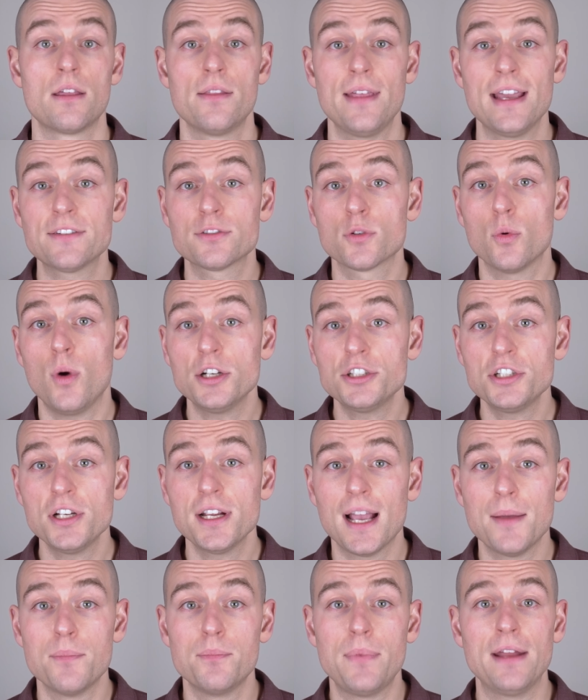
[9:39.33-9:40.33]
Thanks for
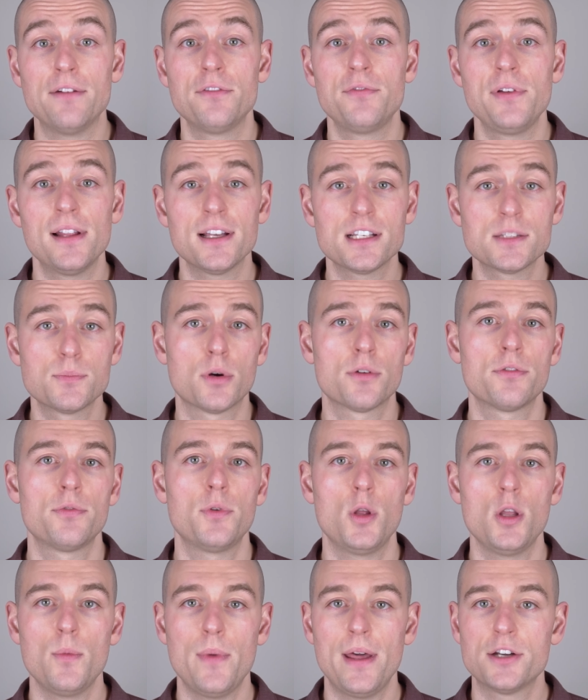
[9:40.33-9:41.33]
watching. I'm Ben Felix,
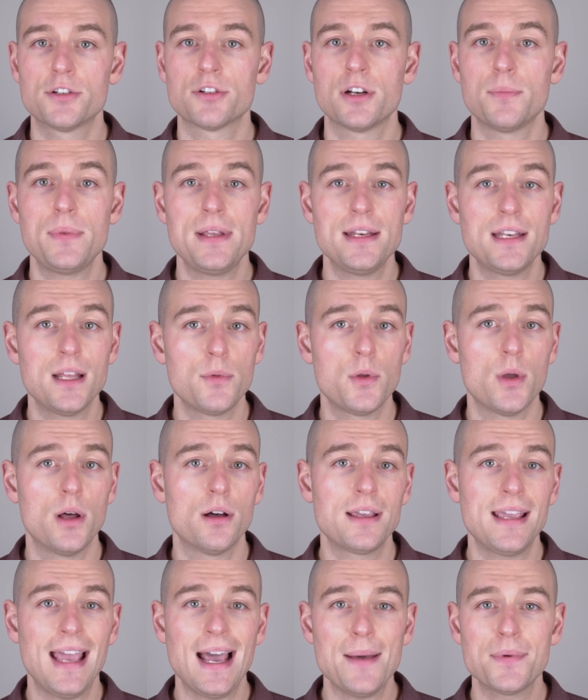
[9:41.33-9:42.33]
Portfolio Manager at
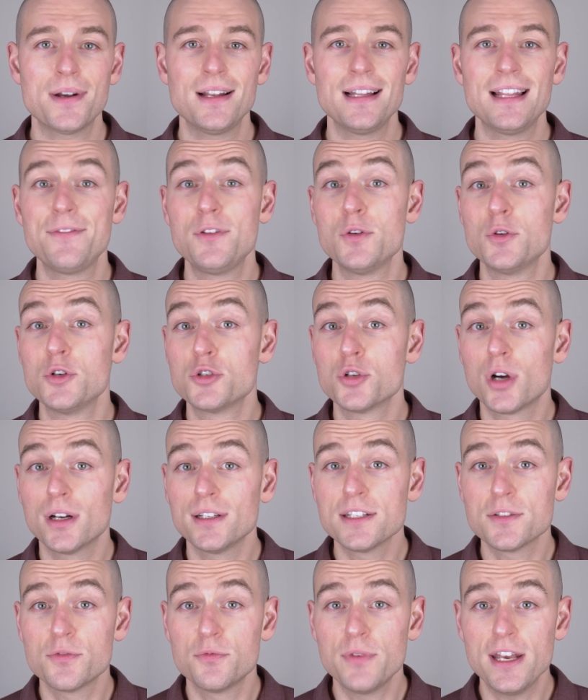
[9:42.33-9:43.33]
PWL Capital. If you enjoyed
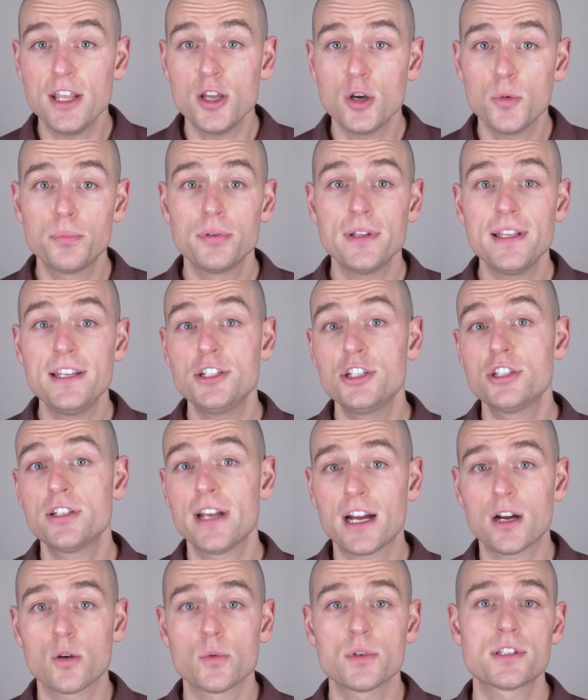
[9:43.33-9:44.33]
this video, please
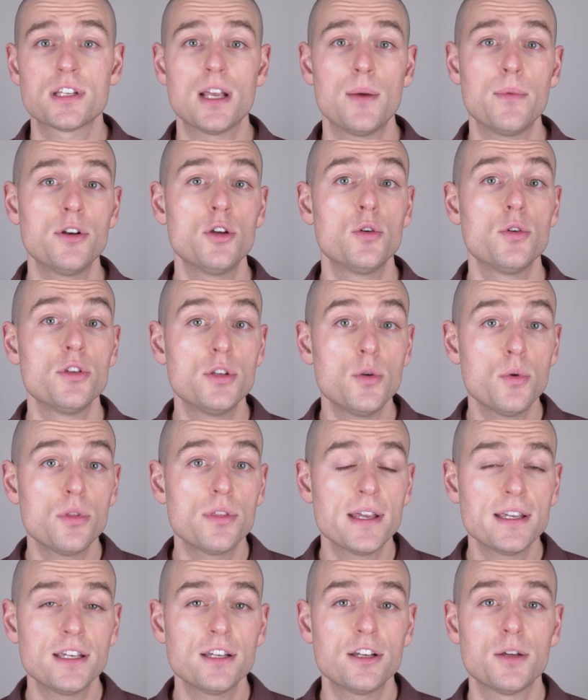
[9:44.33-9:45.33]
share it with someone who you
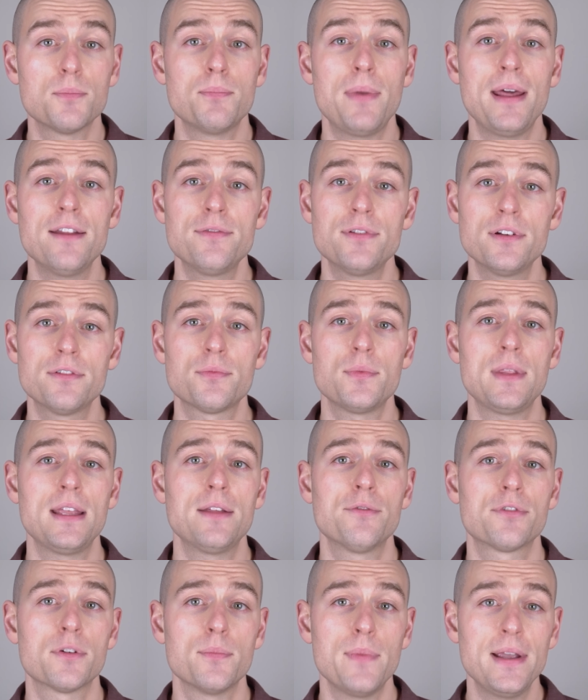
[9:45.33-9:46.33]
think could benefit from the
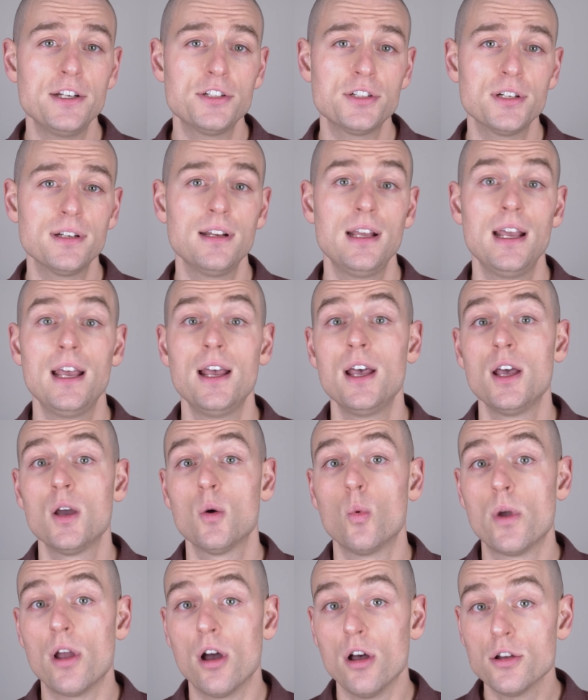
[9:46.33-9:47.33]
information.
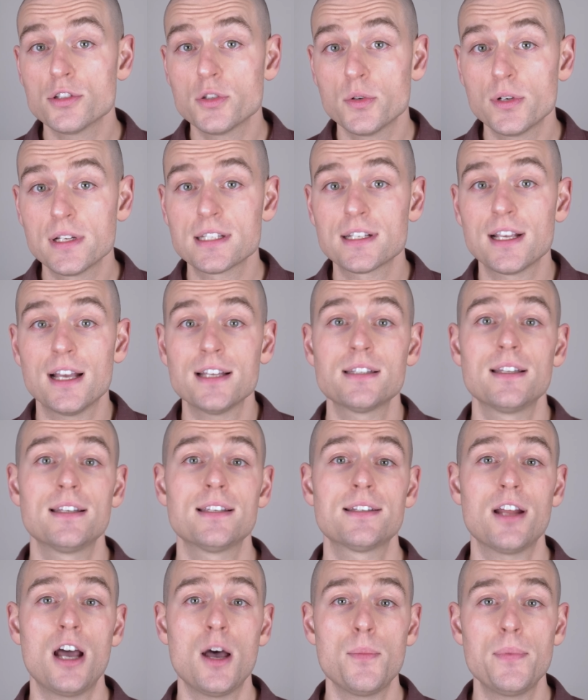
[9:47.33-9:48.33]
We also discussed
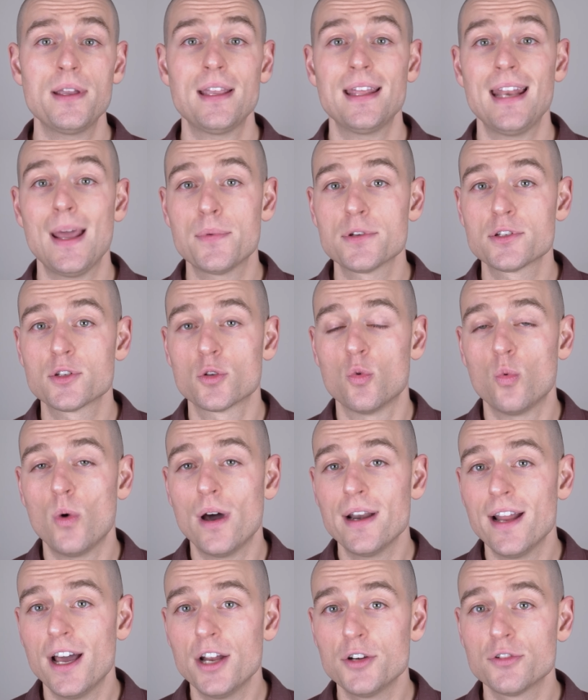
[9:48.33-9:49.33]
this topic in episode
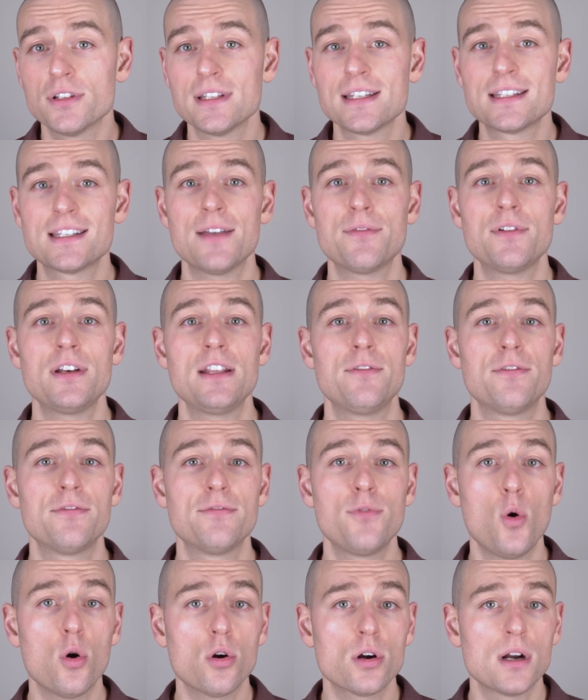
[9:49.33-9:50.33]

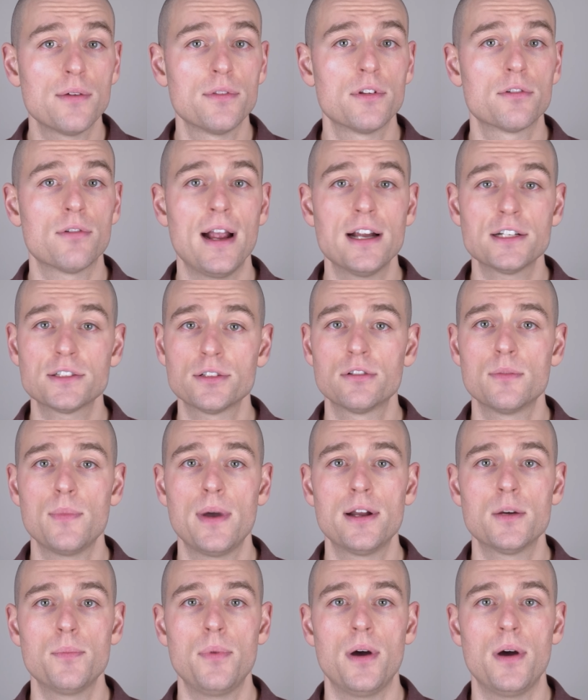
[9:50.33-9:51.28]
174 of the Rational Reminder